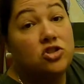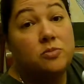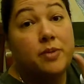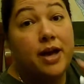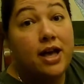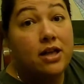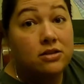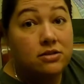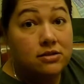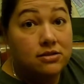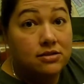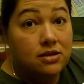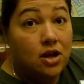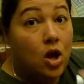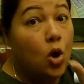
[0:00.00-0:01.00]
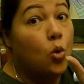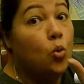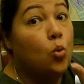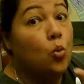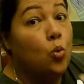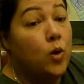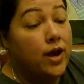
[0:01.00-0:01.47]
spells
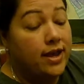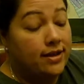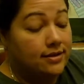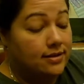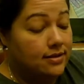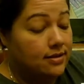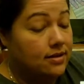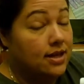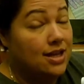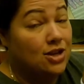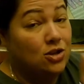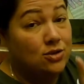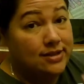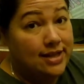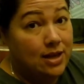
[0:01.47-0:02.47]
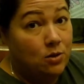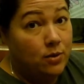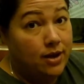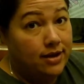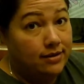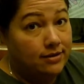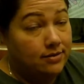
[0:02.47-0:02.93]
with. Can you say
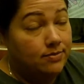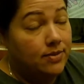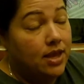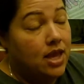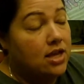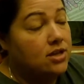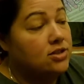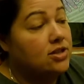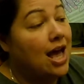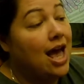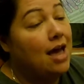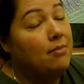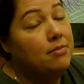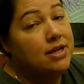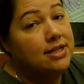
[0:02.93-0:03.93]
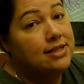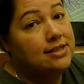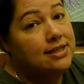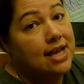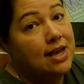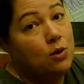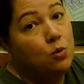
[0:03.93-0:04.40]
with? So I'm going to
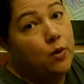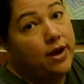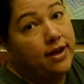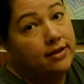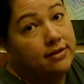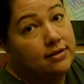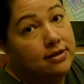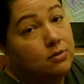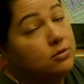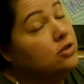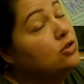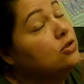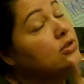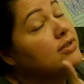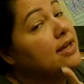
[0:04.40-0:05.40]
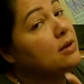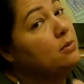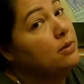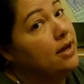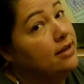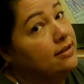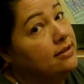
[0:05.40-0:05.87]
say with, I want you to say
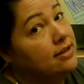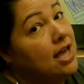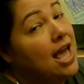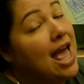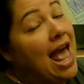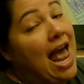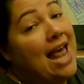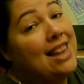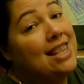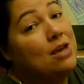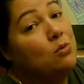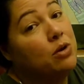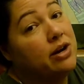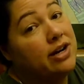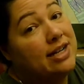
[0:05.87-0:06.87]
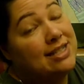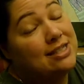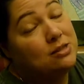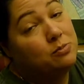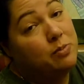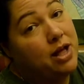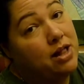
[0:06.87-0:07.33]
with, and then we're going to
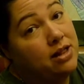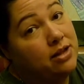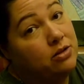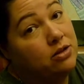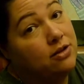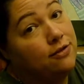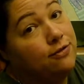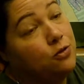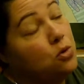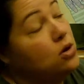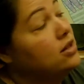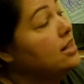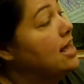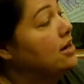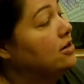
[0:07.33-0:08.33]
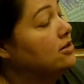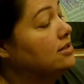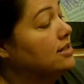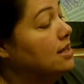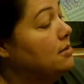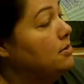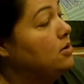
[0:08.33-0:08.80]
spell it, the four letters,
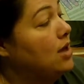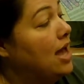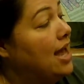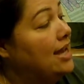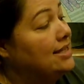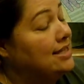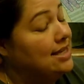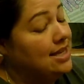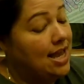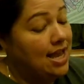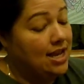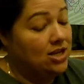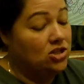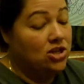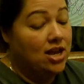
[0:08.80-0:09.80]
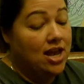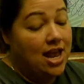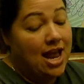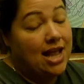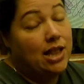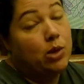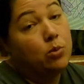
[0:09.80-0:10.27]
W-I-T-H,
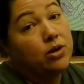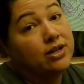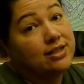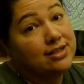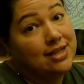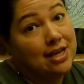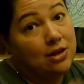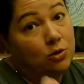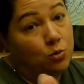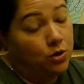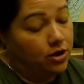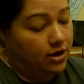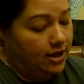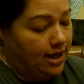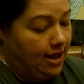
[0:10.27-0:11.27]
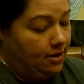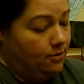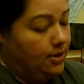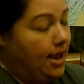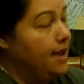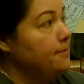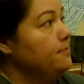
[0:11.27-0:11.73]
and then we're going to say the word again,
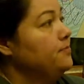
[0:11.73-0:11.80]
okay?